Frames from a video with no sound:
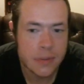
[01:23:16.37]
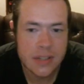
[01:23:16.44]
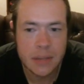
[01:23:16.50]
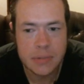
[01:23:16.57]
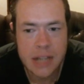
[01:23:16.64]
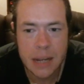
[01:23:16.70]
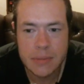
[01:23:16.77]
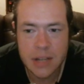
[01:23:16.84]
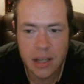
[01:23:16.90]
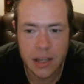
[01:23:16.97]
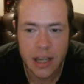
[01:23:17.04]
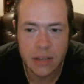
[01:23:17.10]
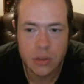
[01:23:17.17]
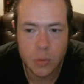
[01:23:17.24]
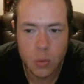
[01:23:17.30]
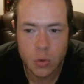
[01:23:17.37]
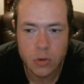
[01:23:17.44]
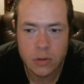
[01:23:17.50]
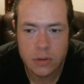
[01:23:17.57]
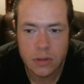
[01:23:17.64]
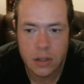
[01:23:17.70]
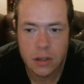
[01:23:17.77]
Sometimes I like the
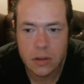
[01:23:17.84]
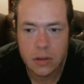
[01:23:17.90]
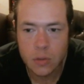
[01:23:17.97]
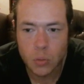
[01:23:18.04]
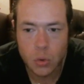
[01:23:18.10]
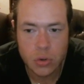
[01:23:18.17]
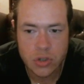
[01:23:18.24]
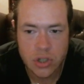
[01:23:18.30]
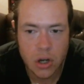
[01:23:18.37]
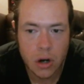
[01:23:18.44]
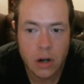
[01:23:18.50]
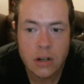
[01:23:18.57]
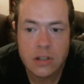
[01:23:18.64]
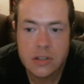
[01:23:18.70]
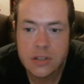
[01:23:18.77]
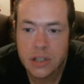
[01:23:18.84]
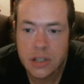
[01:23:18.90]
war scars,